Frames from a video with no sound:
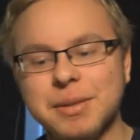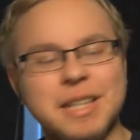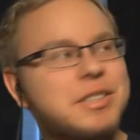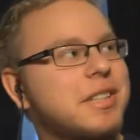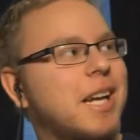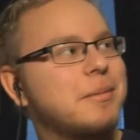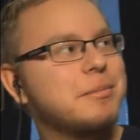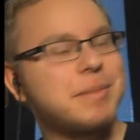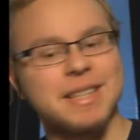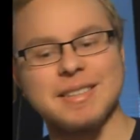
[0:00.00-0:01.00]
crashed the game
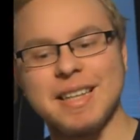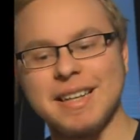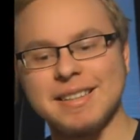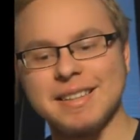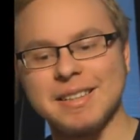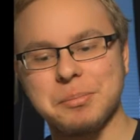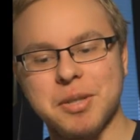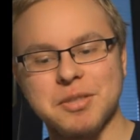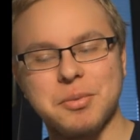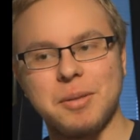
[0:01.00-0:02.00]
because I accidentally
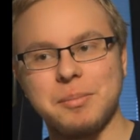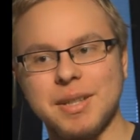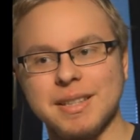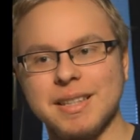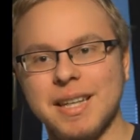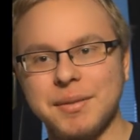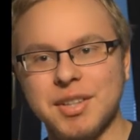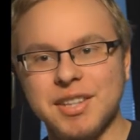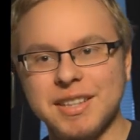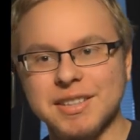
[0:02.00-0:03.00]
pressed one button and
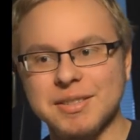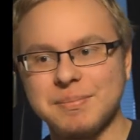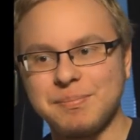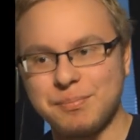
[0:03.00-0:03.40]
everything just...